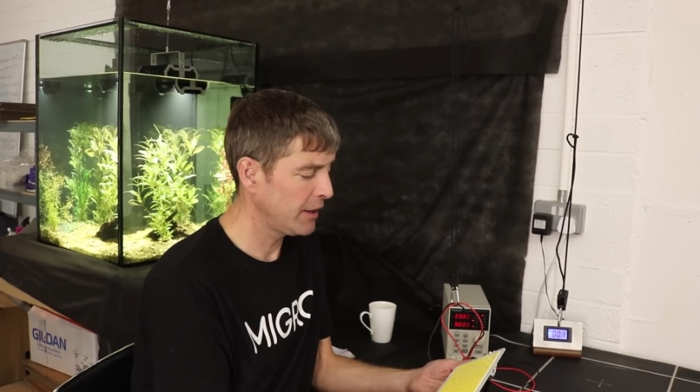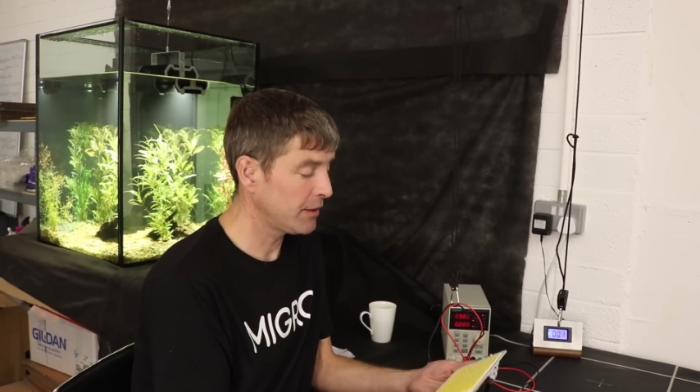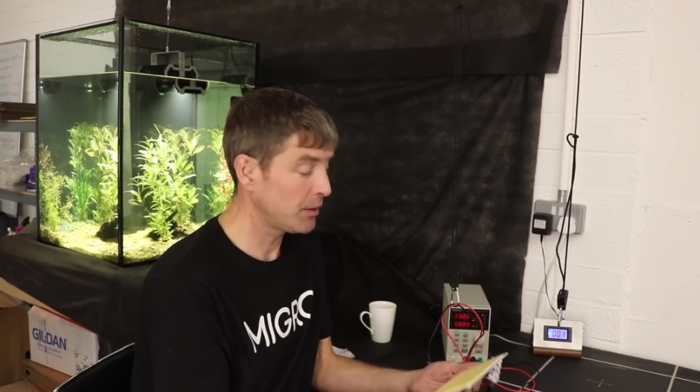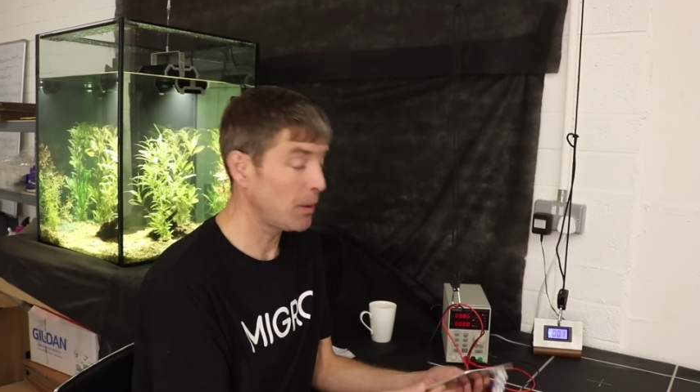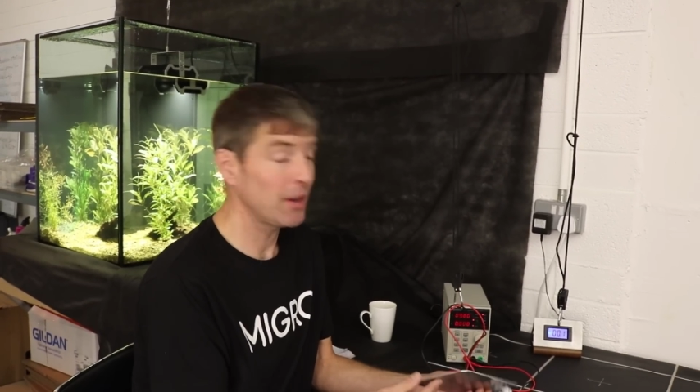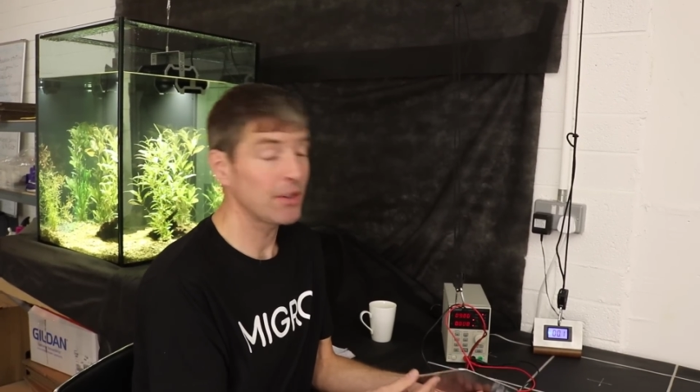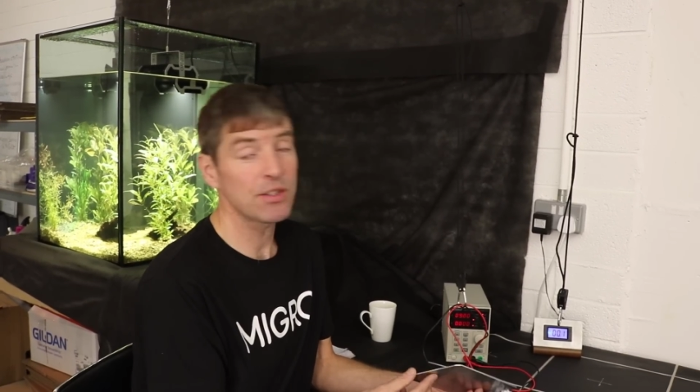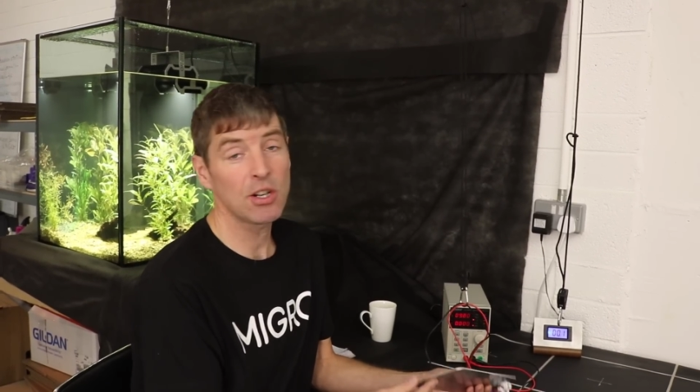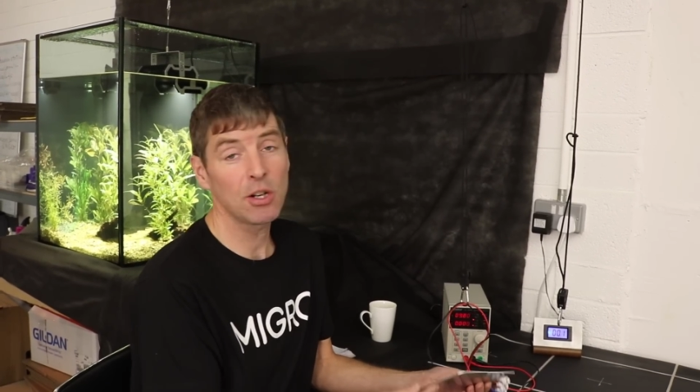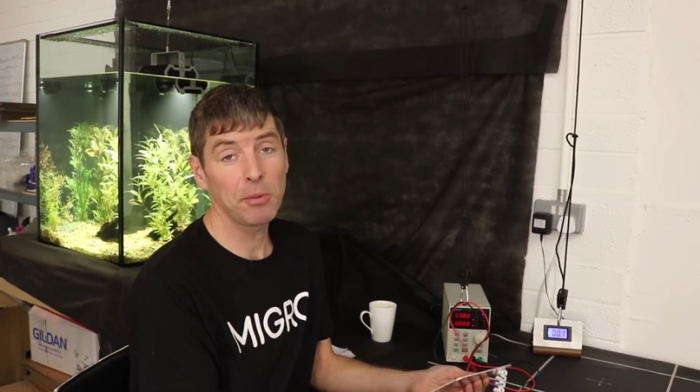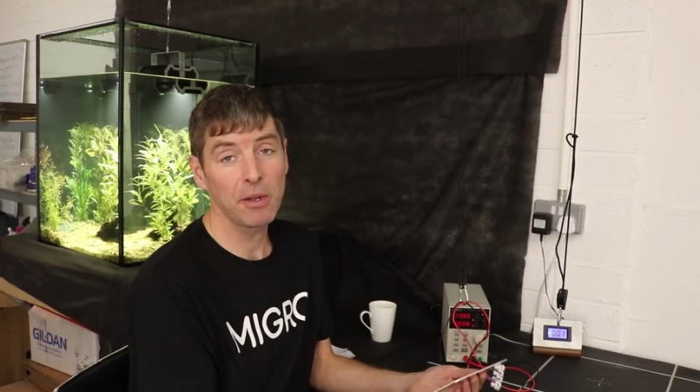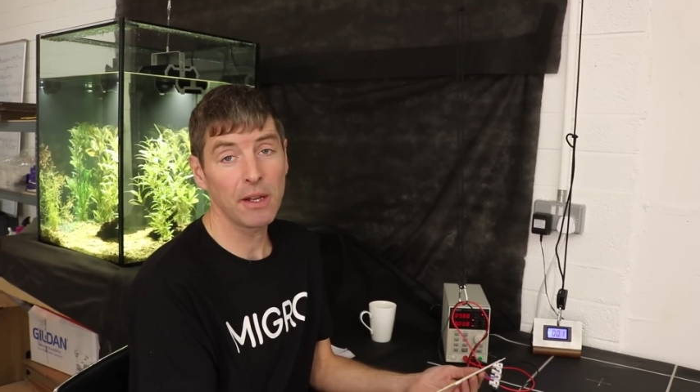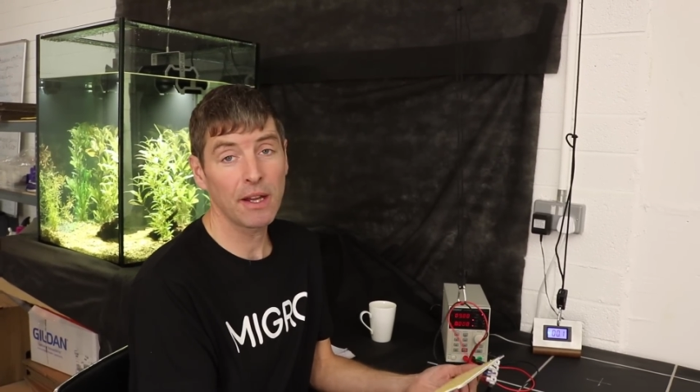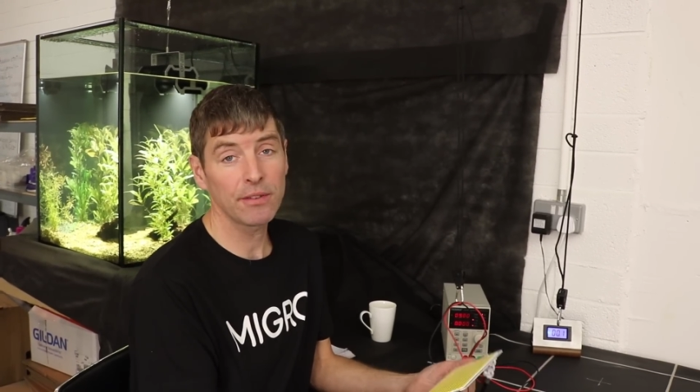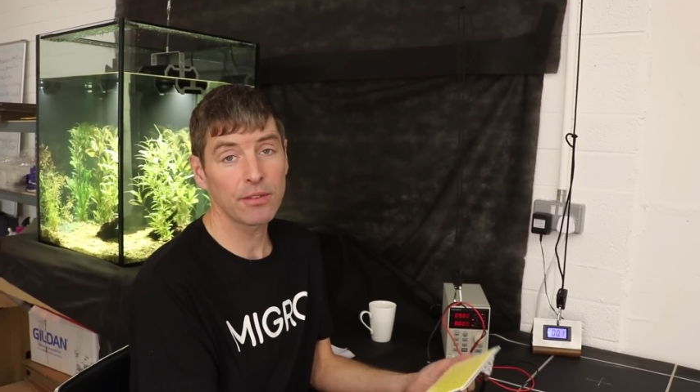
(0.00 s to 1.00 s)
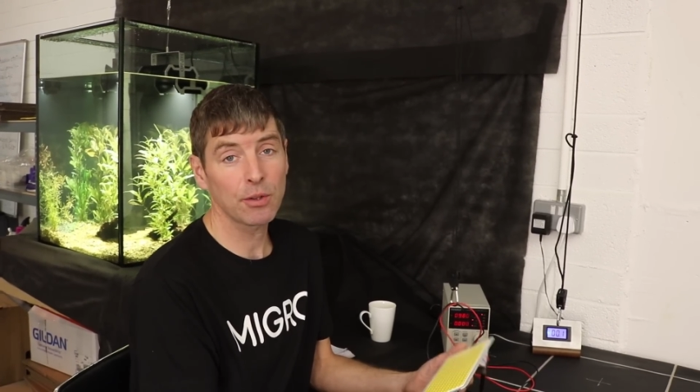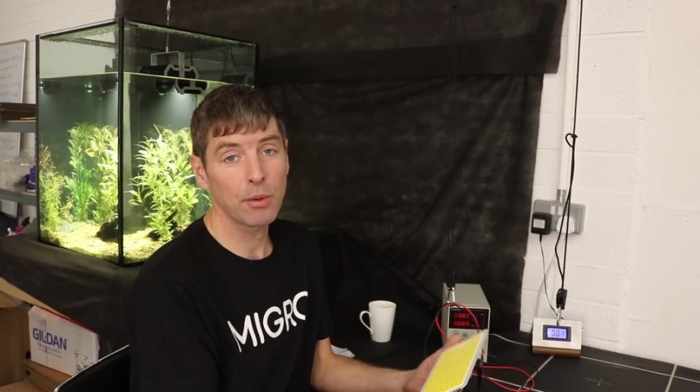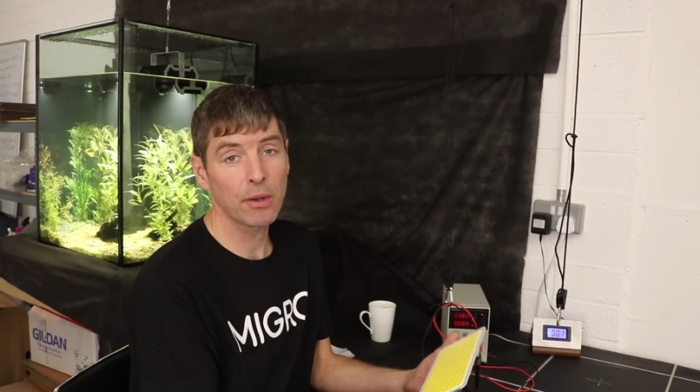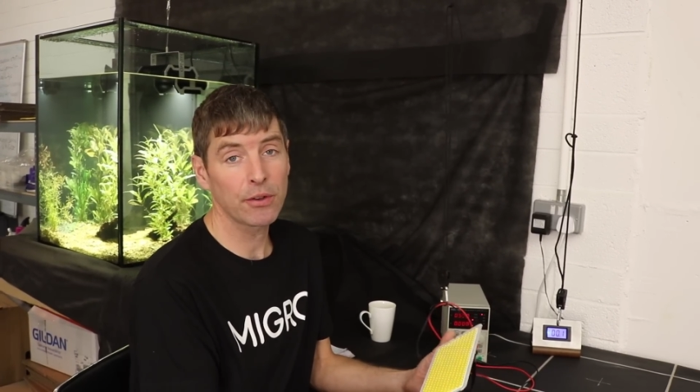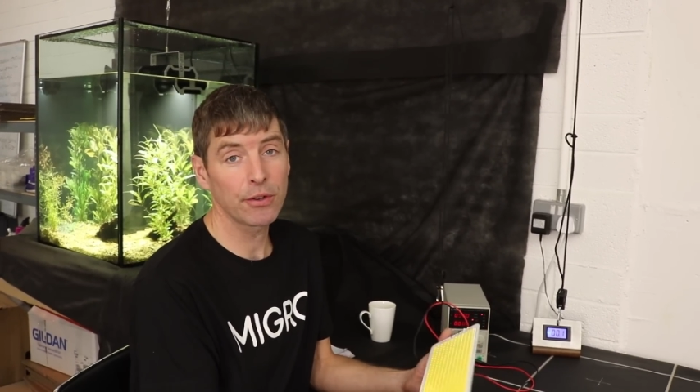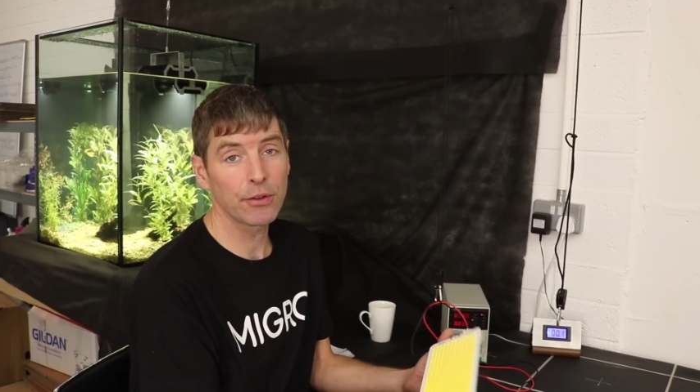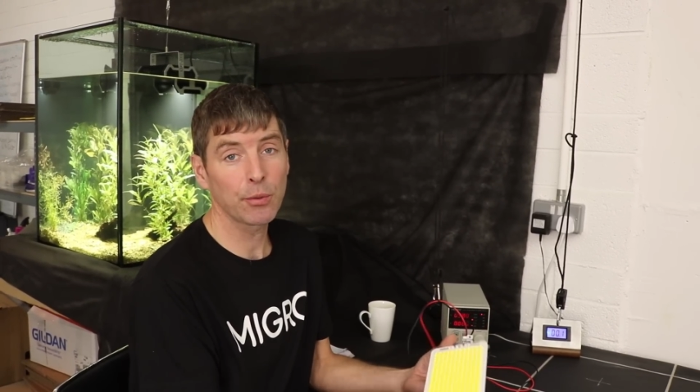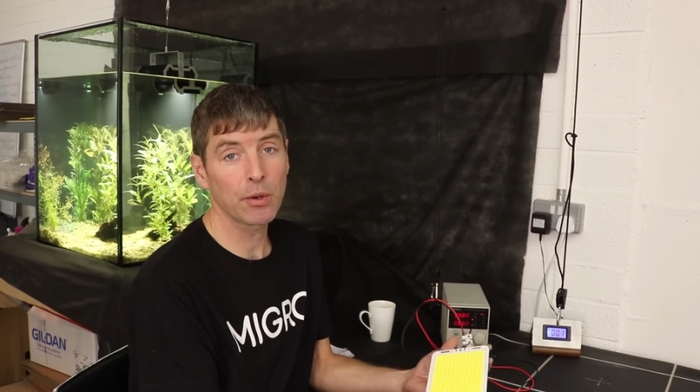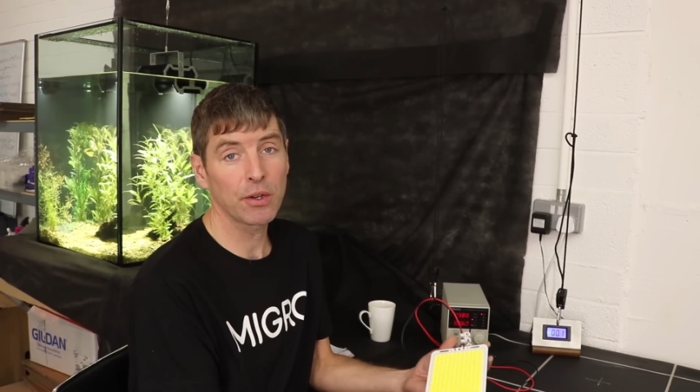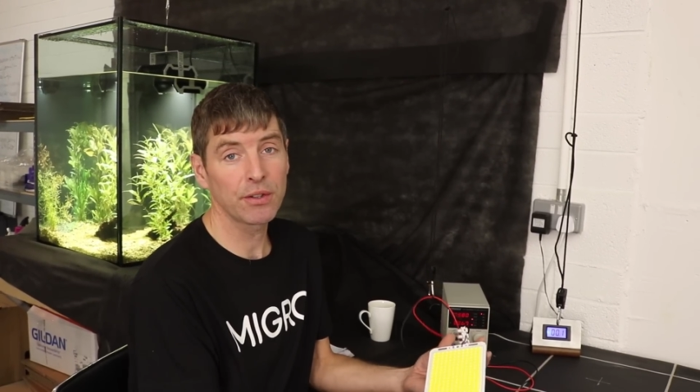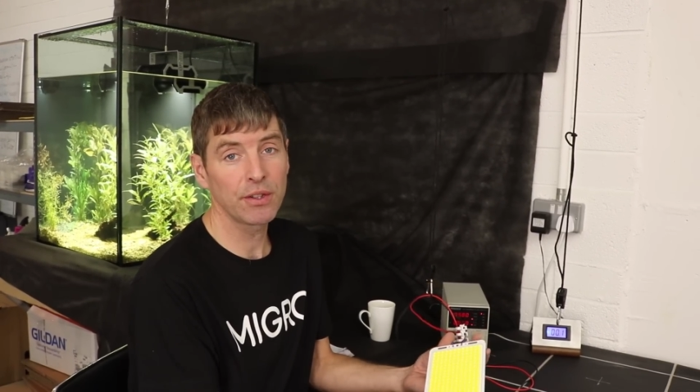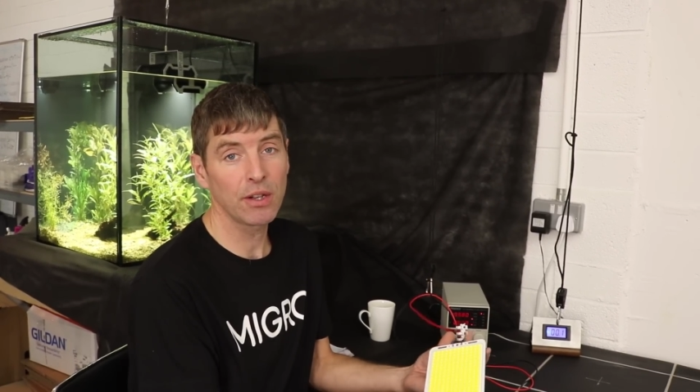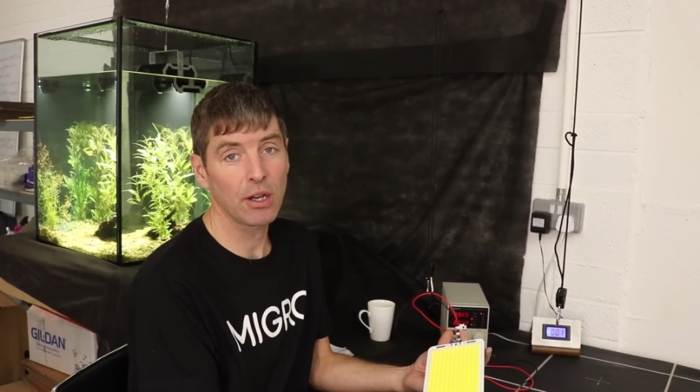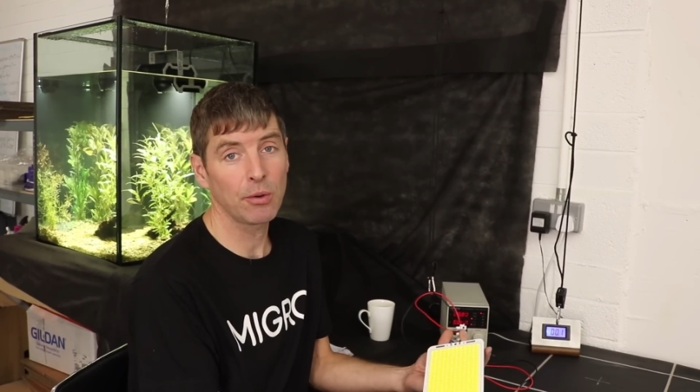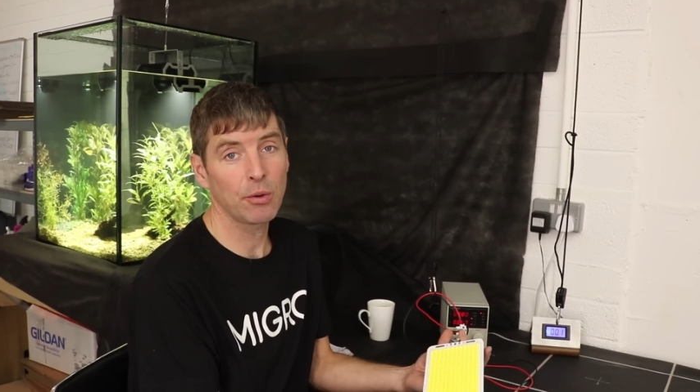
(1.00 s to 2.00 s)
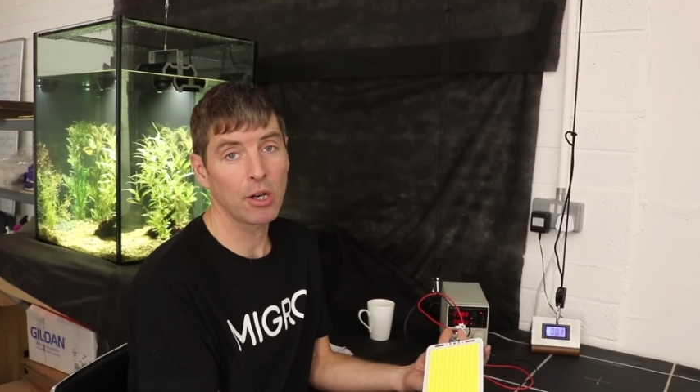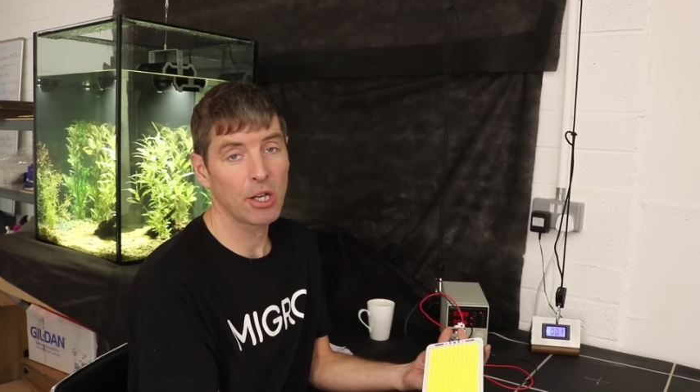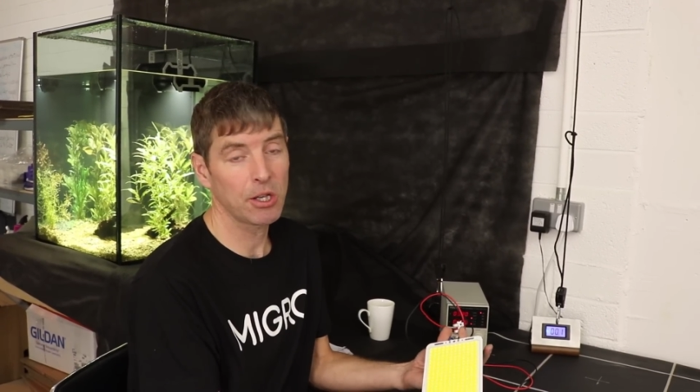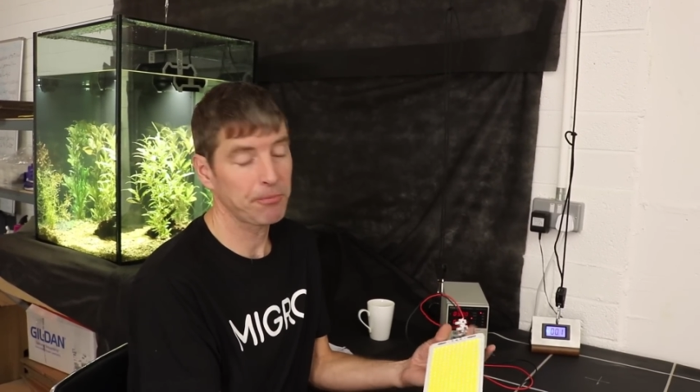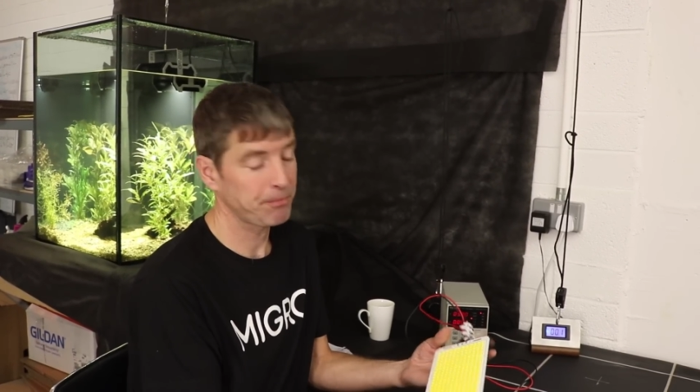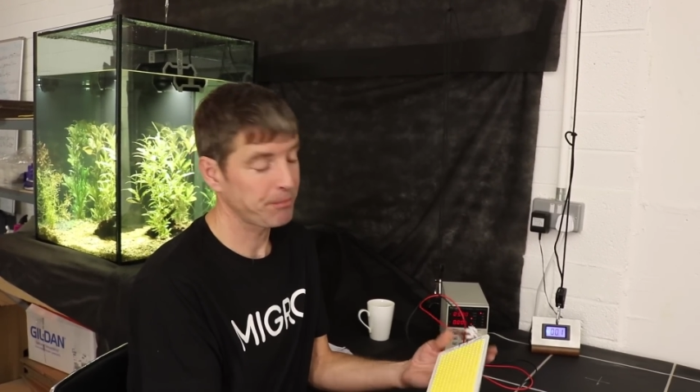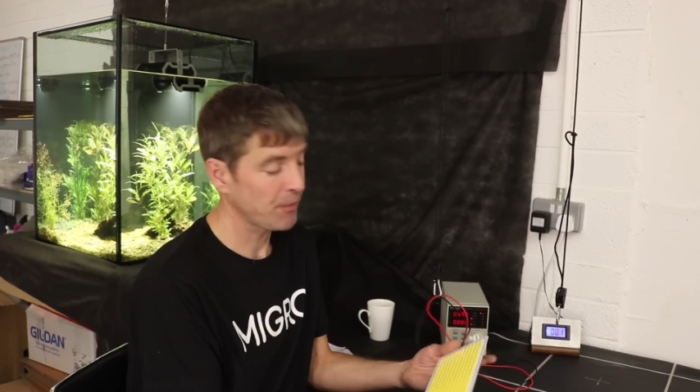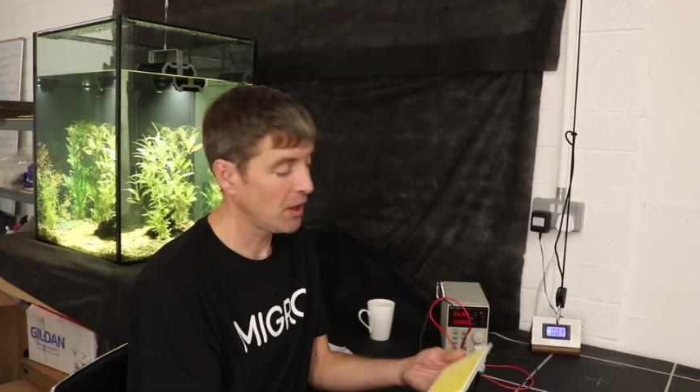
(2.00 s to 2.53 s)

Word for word: it's questionable as to whether it's worth DIYing.